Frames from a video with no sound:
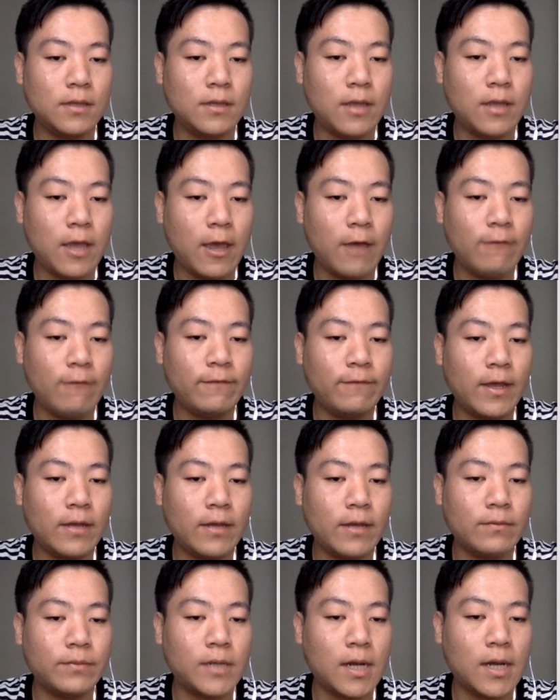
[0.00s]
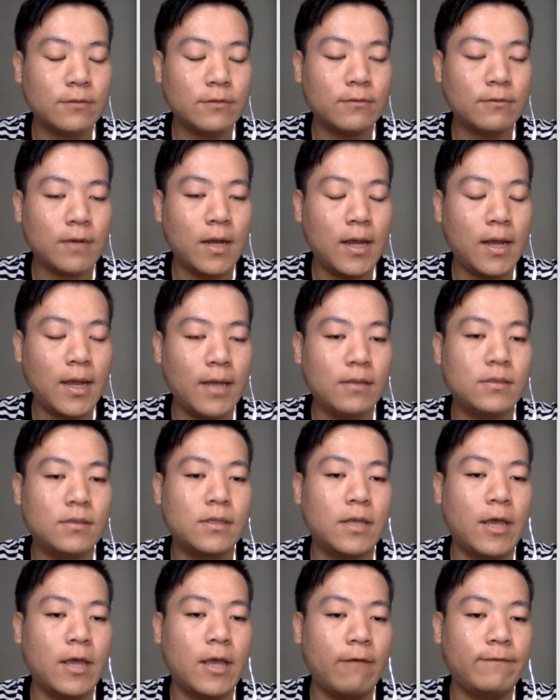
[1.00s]
fn plus 1 as
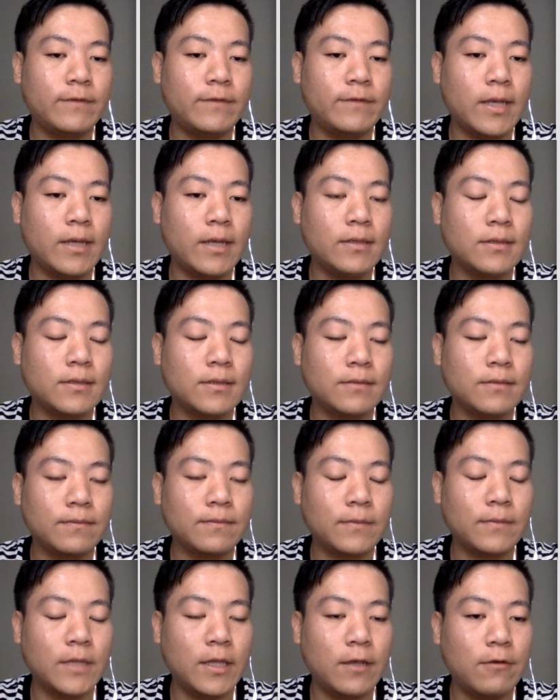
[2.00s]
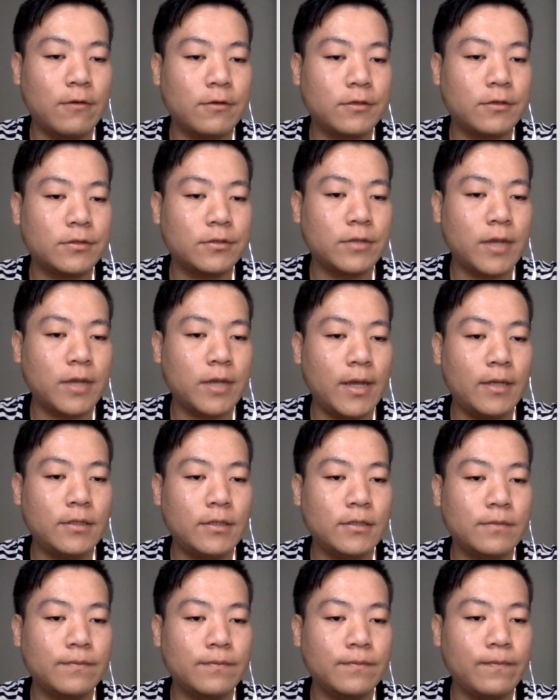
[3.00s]
f6 equals to
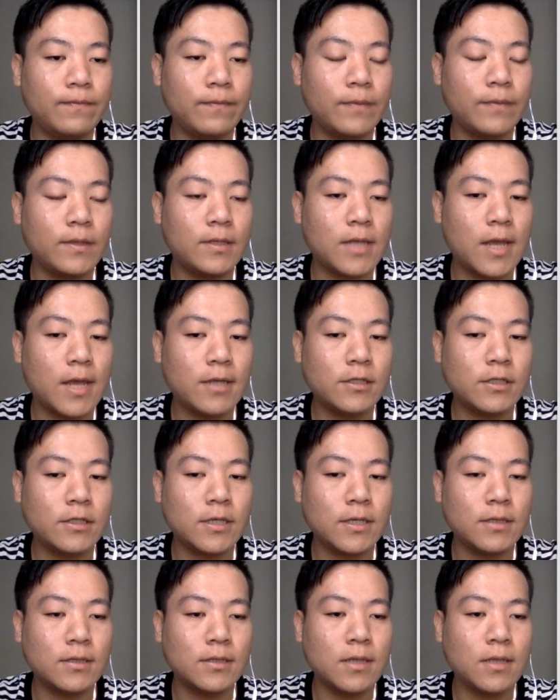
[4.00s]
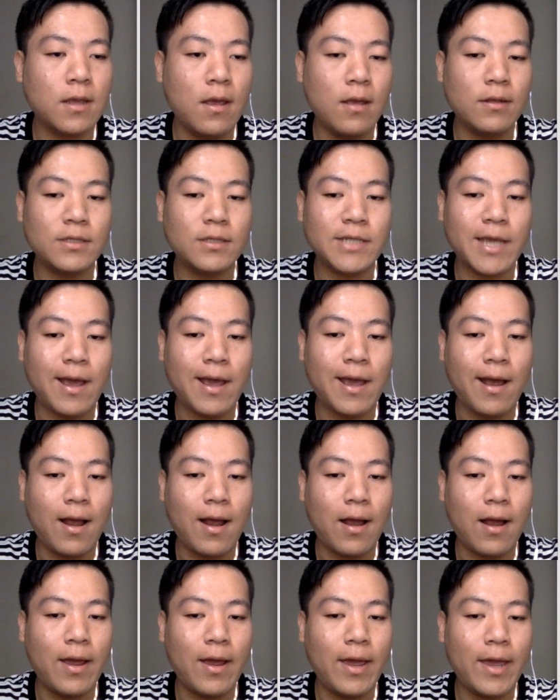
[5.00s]
8, that is, there
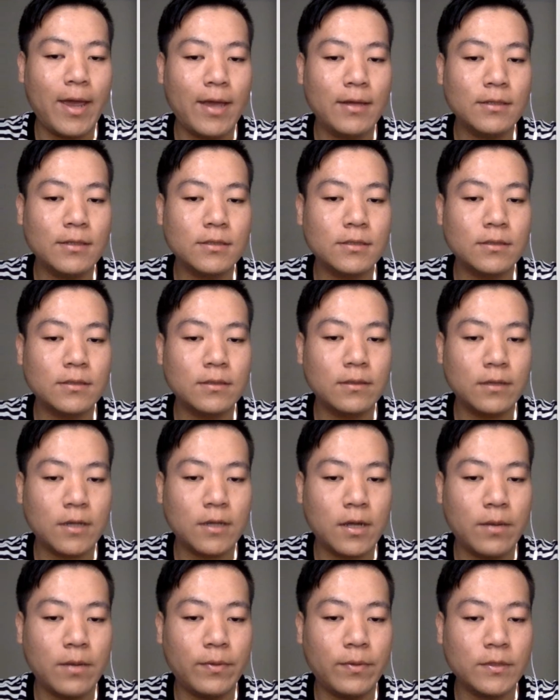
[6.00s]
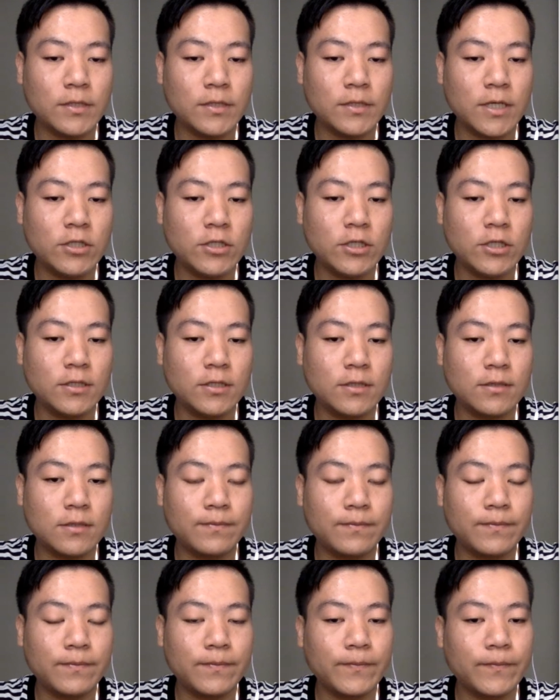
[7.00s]
are 8 compositions.
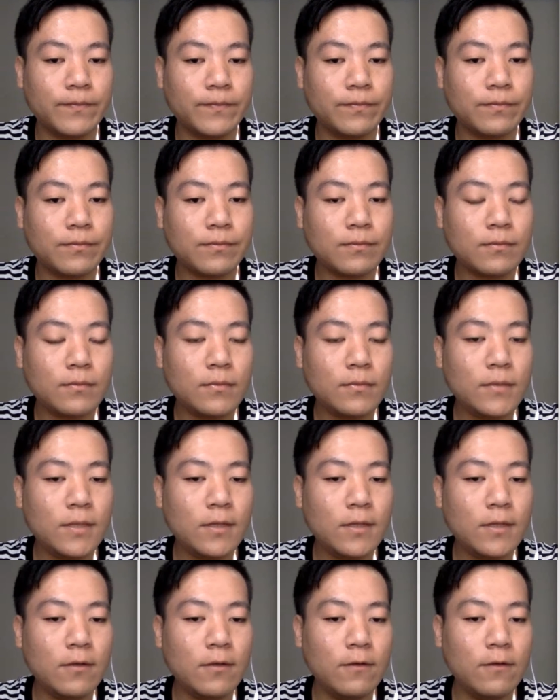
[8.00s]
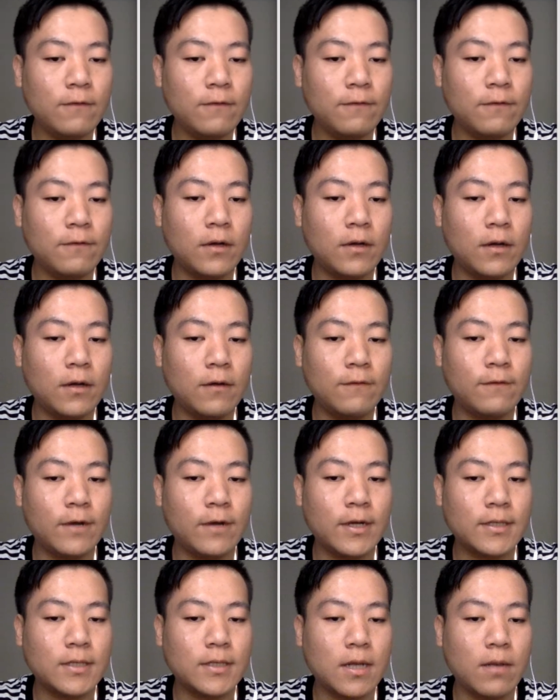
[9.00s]
For
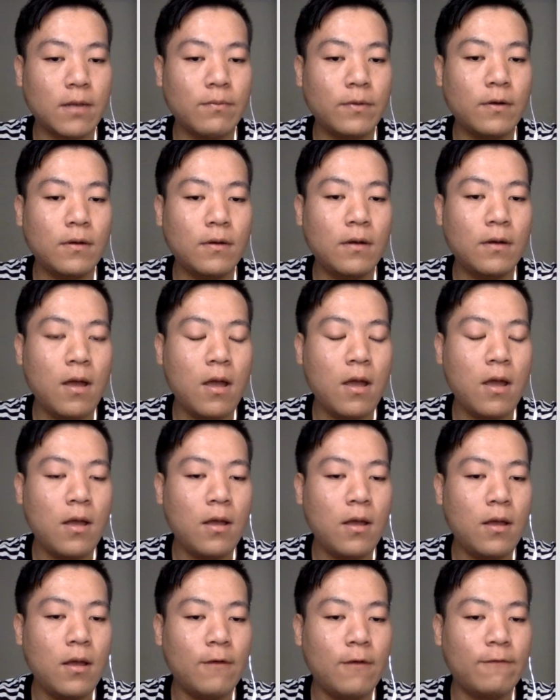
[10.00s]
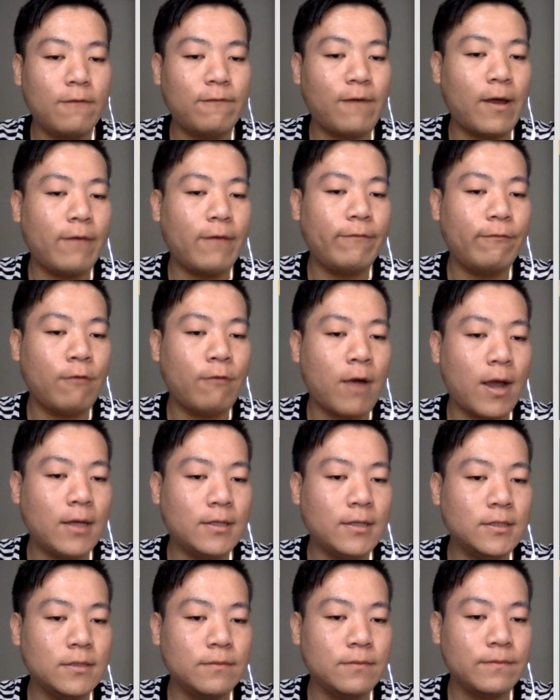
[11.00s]
example, 5
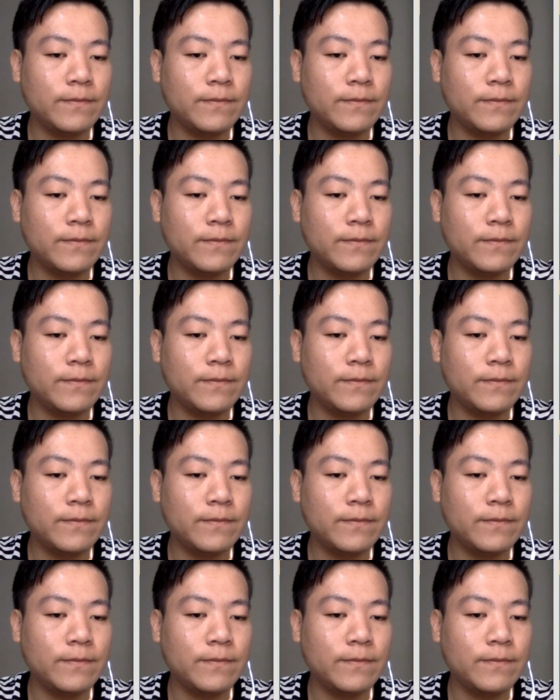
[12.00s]
ones,